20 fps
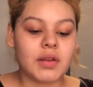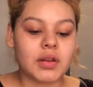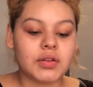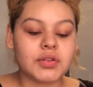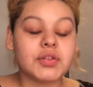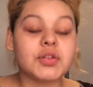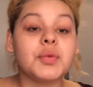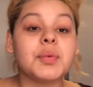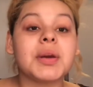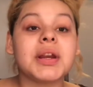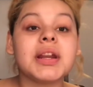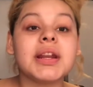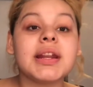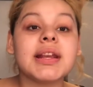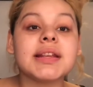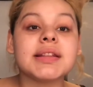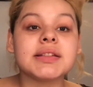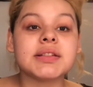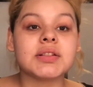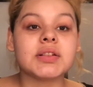So we're gonna
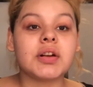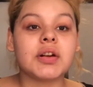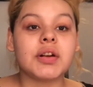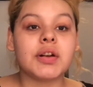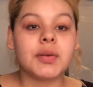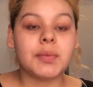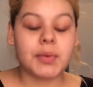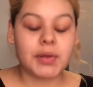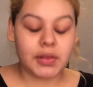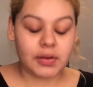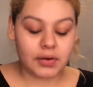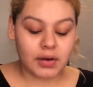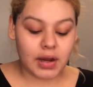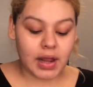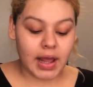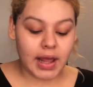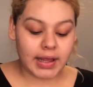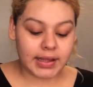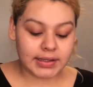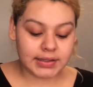get started with our
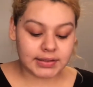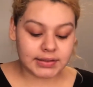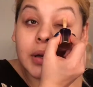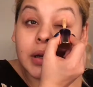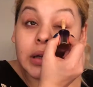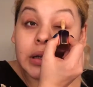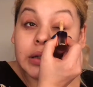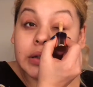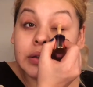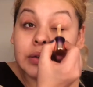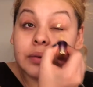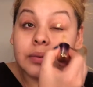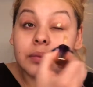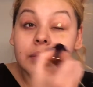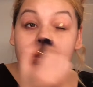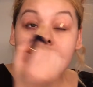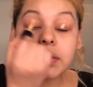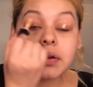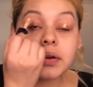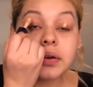eyes. We're gonna do
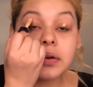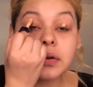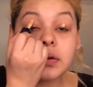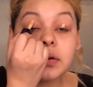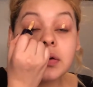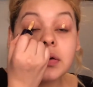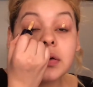one